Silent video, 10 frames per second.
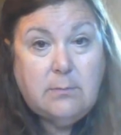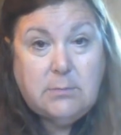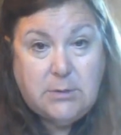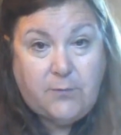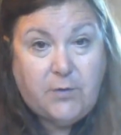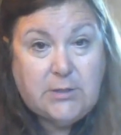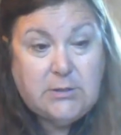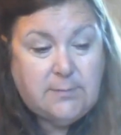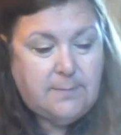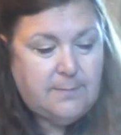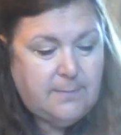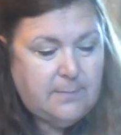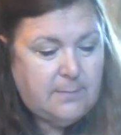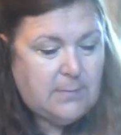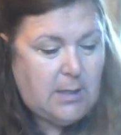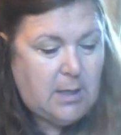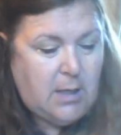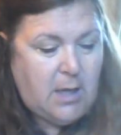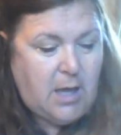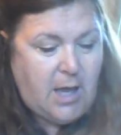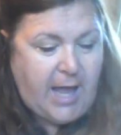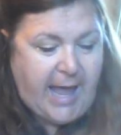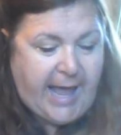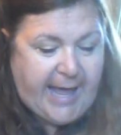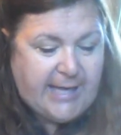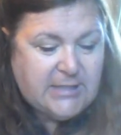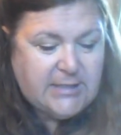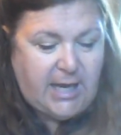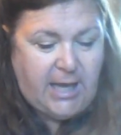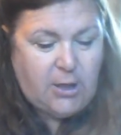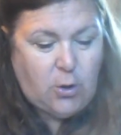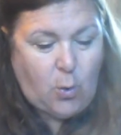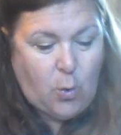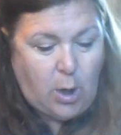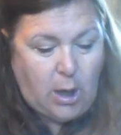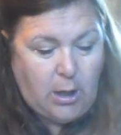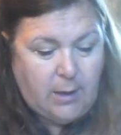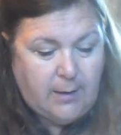Different. And or.